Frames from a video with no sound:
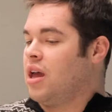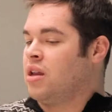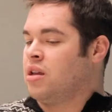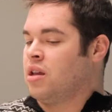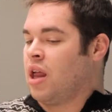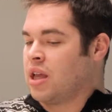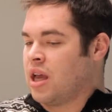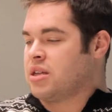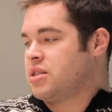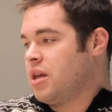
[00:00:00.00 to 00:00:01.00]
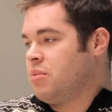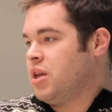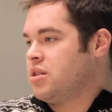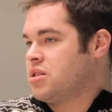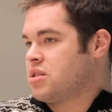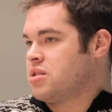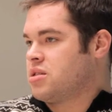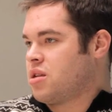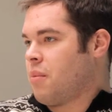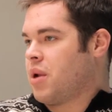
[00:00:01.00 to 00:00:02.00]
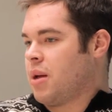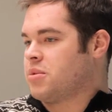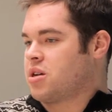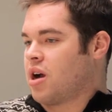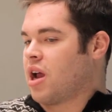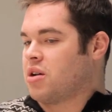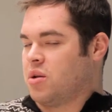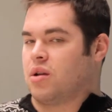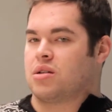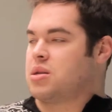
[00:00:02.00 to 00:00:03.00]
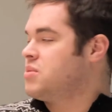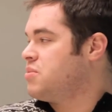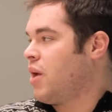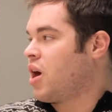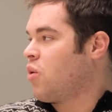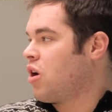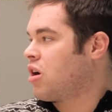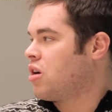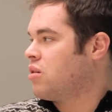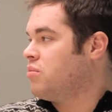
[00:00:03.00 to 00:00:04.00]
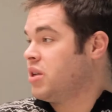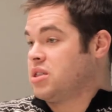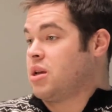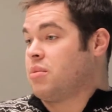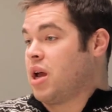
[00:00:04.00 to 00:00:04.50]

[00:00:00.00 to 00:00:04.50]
And like yes, that means sometimes starting out doing some spec work, but